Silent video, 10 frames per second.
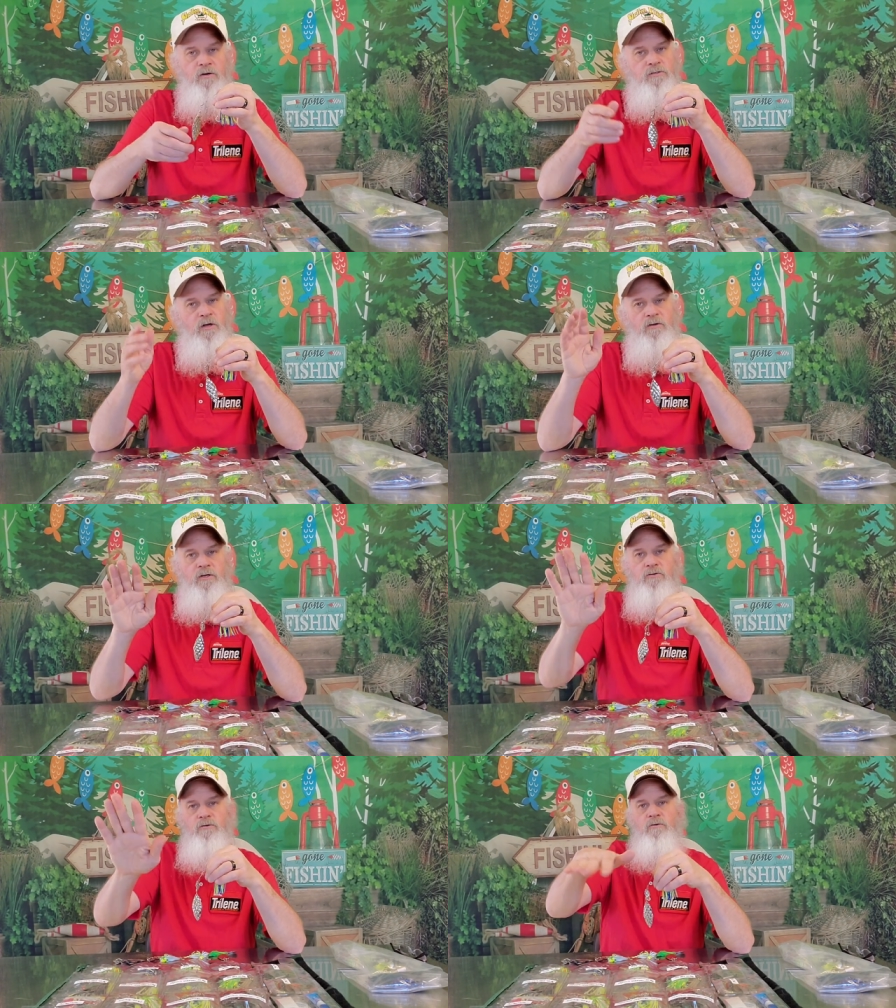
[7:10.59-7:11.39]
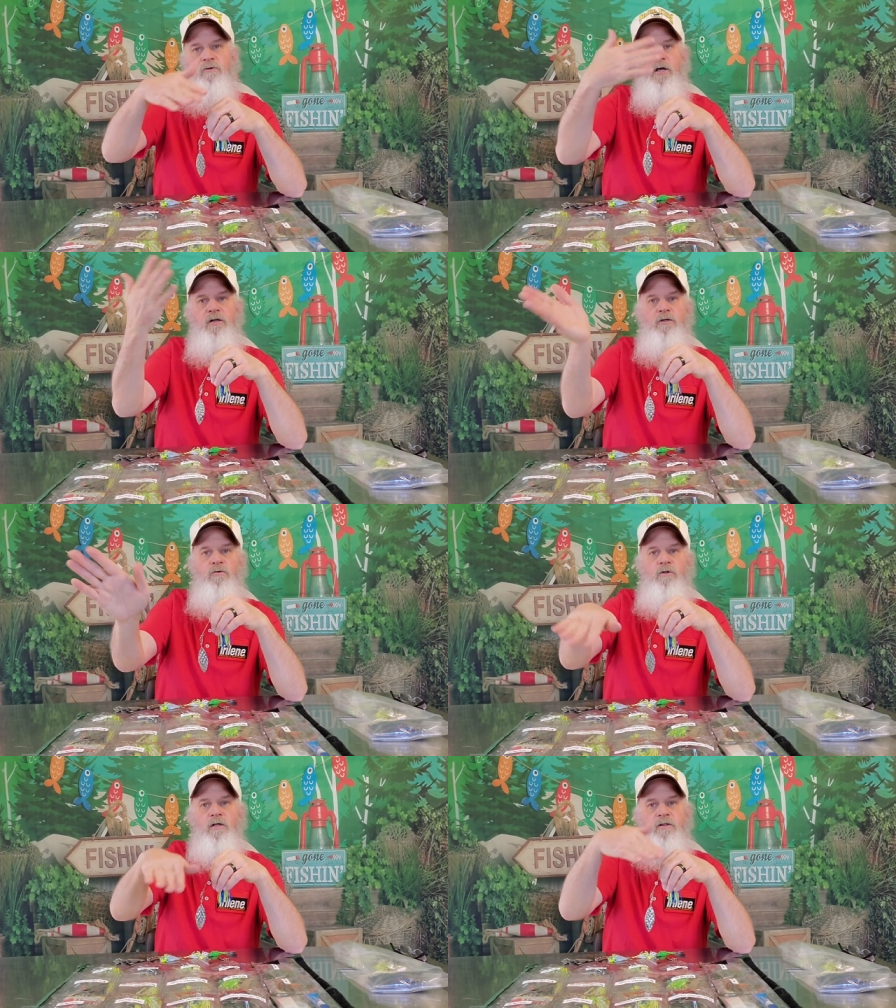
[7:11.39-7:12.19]
It's not going to kind of go
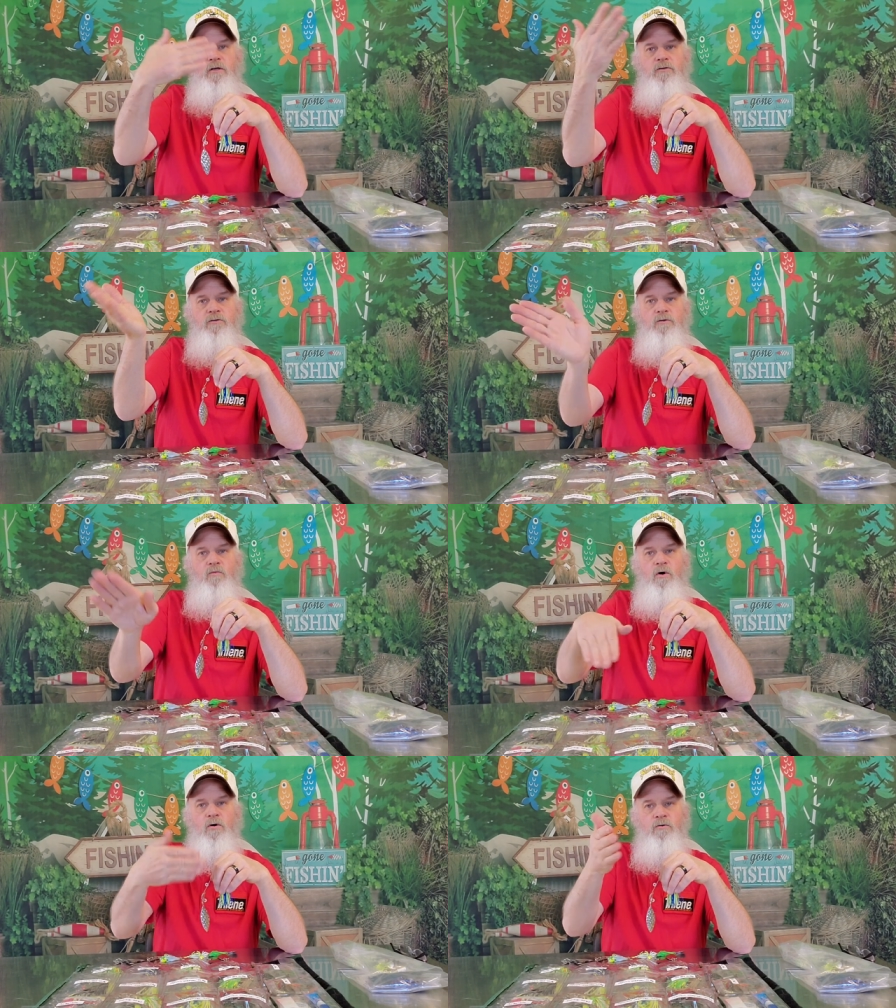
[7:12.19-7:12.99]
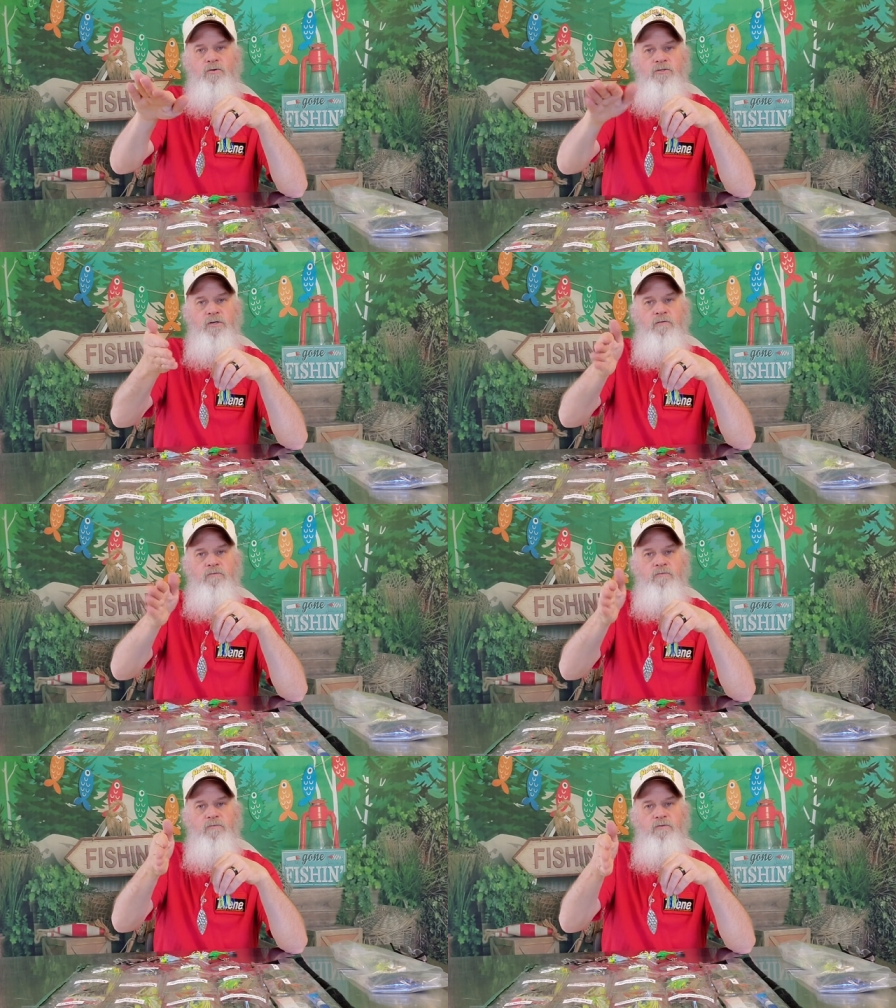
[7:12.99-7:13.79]
like this in the water instead of
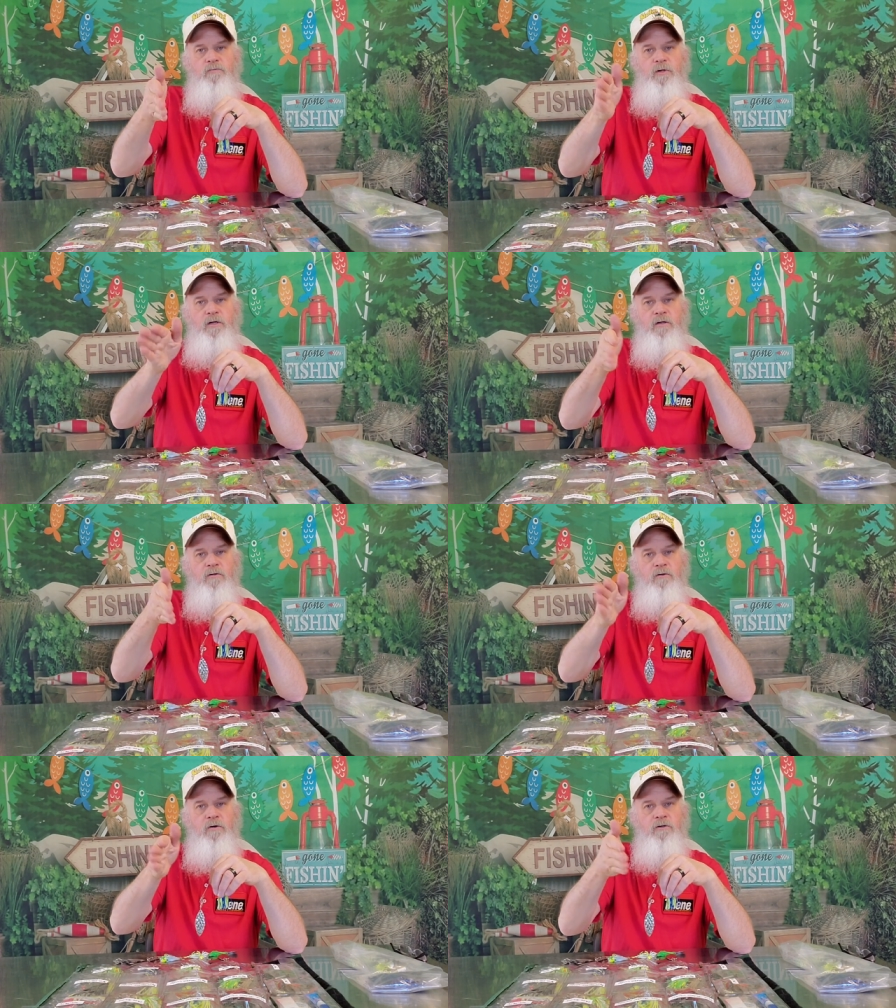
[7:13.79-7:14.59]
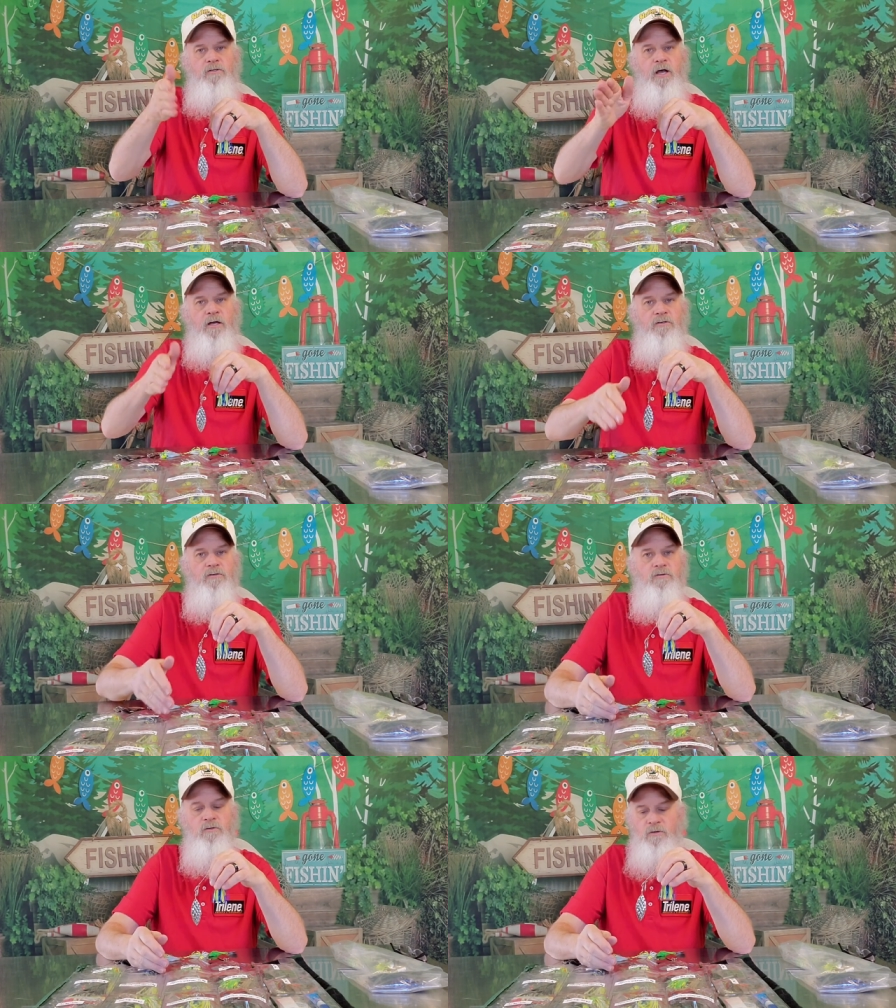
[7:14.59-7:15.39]
spinning on its
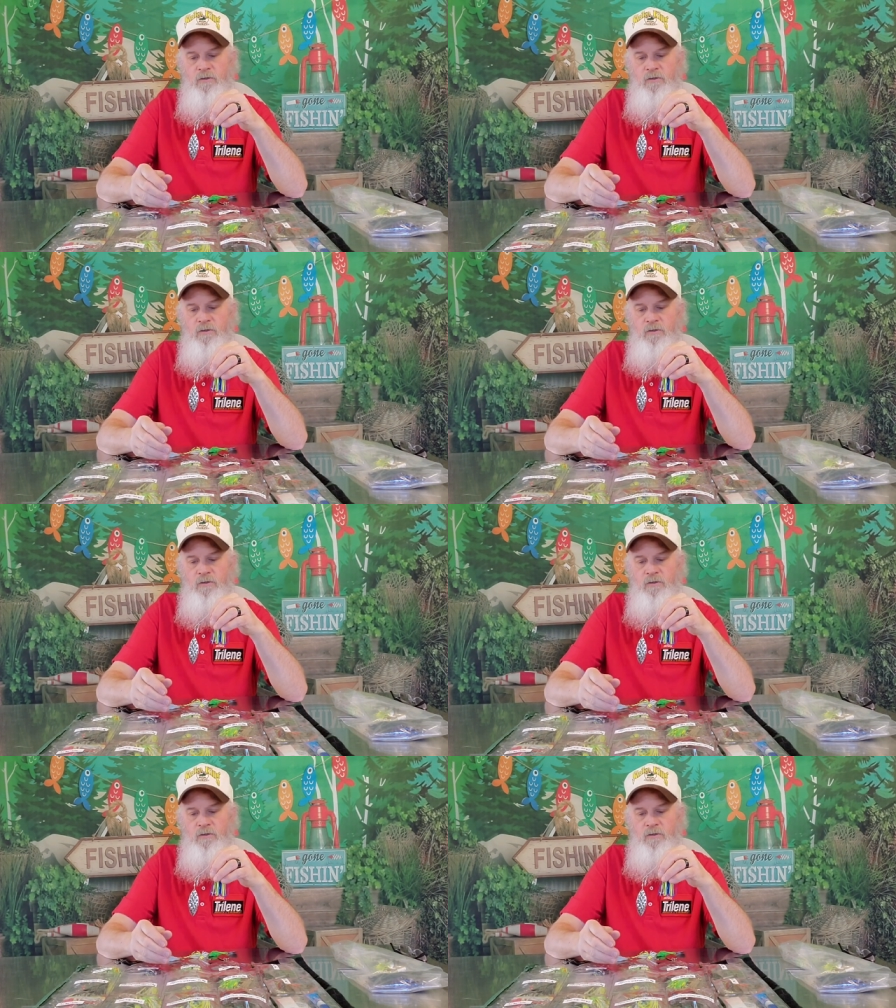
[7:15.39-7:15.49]
axis.